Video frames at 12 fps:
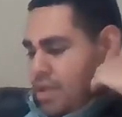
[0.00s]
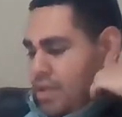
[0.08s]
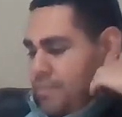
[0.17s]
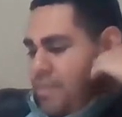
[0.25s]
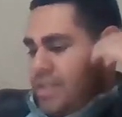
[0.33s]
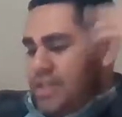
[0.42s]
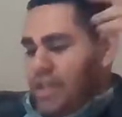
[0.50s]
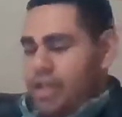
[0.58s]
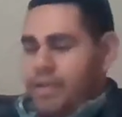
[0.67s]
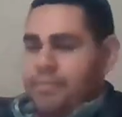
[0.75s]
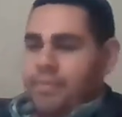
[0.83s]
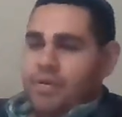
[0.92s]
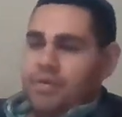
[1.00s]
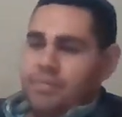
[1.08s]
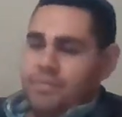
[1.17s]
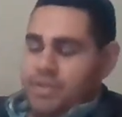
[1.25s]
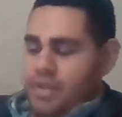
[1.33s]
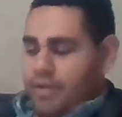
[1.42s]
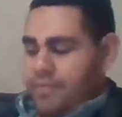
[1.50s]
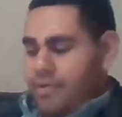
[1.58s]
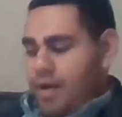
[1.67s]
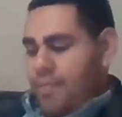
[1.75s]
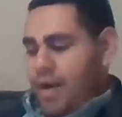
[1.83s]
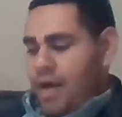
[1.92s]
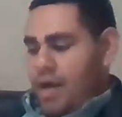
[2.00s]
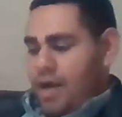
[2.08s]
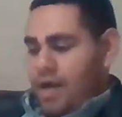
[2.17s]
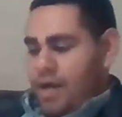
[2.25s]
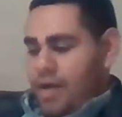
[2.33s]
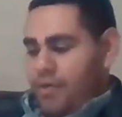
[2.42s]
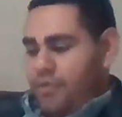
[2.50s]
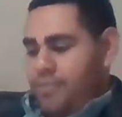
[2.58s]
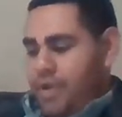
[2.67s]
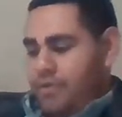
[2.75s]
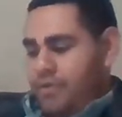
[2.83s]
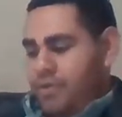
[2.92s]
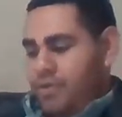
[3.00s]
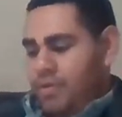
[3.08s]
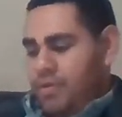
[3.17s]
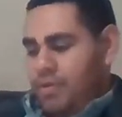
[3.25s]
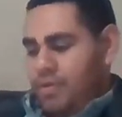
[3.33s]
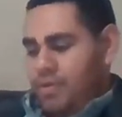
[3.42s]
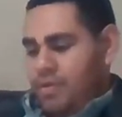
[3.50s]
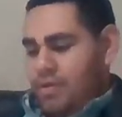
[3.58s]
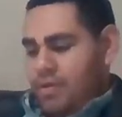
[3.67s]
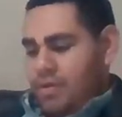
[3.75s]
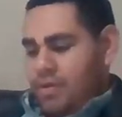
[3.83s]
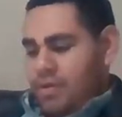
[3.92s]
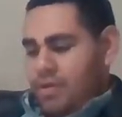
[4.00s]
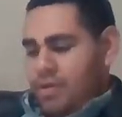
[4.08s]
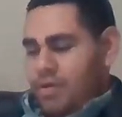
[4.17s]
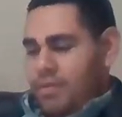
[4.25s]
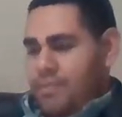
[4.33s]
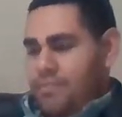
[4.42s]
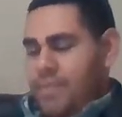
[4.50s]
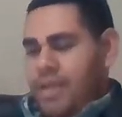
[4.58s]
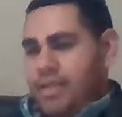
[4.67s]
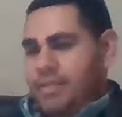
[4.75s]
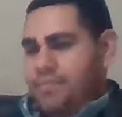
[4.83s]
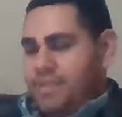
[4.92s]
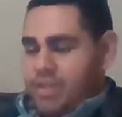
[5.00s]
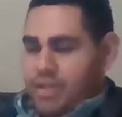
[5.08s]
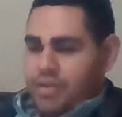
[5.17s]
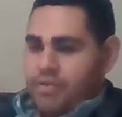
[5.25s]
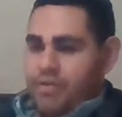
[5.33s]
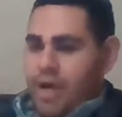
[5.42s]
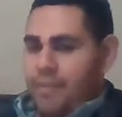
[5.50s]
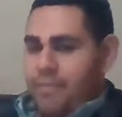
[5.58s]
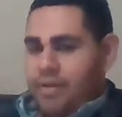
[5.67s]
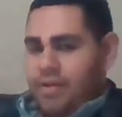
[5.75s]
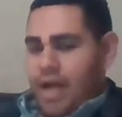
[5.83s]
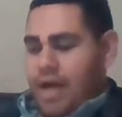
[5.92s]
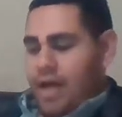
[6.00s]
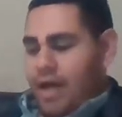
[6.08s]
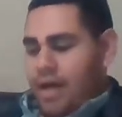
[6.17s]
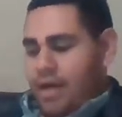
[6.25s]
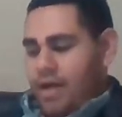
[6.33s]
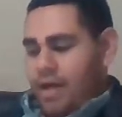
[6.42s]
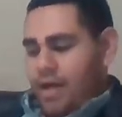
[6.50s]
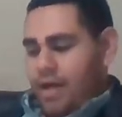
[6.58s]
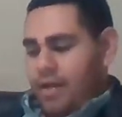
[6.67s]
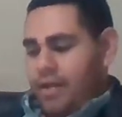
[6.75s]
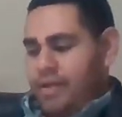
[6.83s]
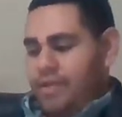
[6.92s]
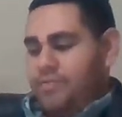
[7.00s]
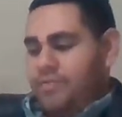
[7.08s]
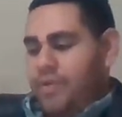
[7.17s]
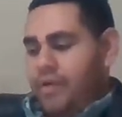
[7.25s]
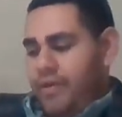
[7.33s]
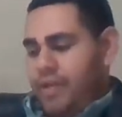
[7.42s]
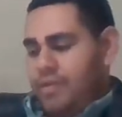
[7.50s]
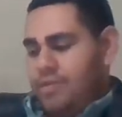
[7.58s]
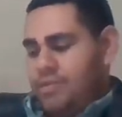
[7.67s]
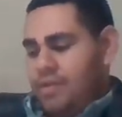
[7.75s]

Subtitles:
Beginning you have a good mentor. Beginning you have any experience.